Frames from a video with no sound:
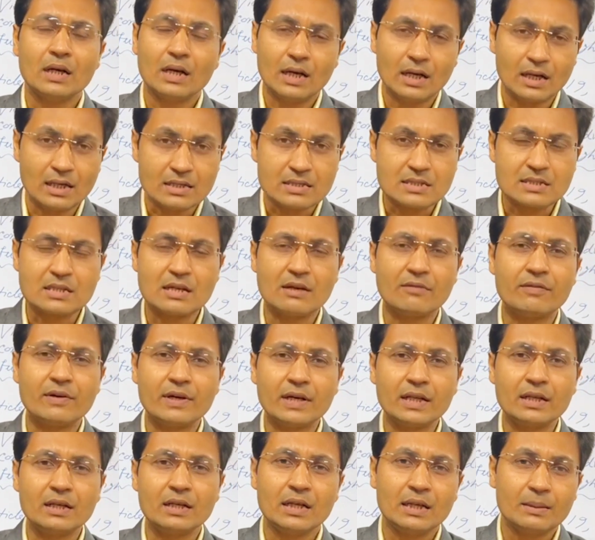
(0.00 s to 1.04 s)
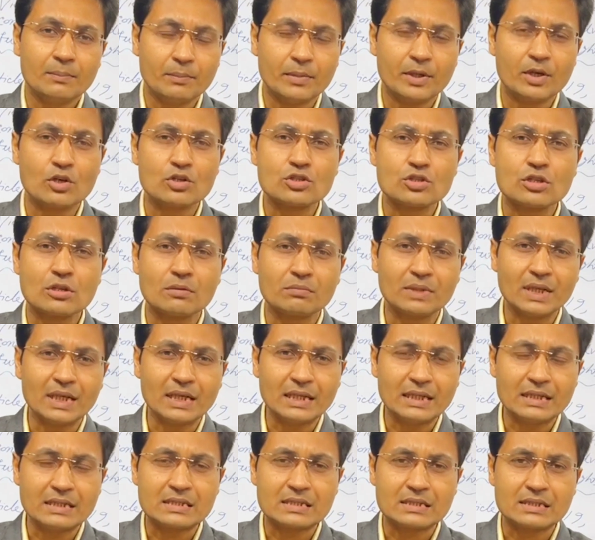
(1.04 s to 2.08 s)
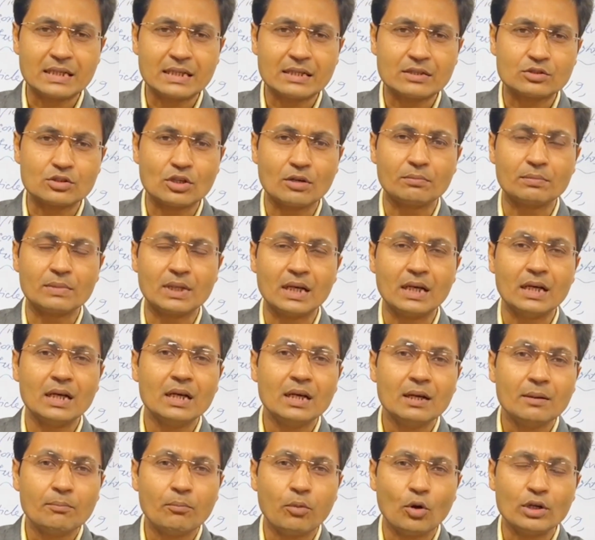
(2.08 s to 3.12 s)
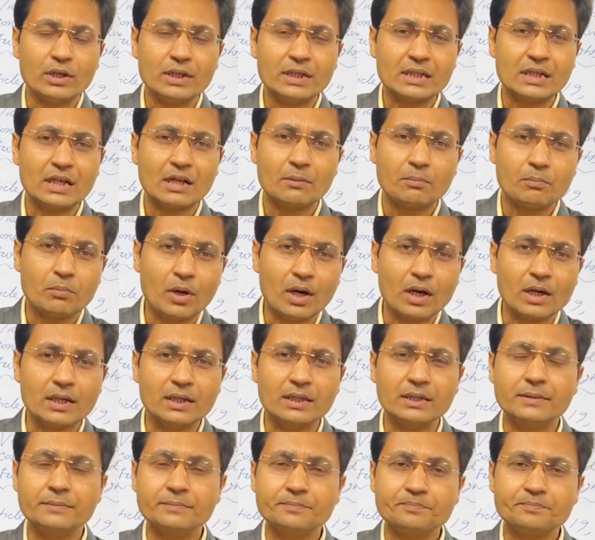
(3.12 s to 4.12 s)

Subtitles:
are suffering because of the instance of the political party.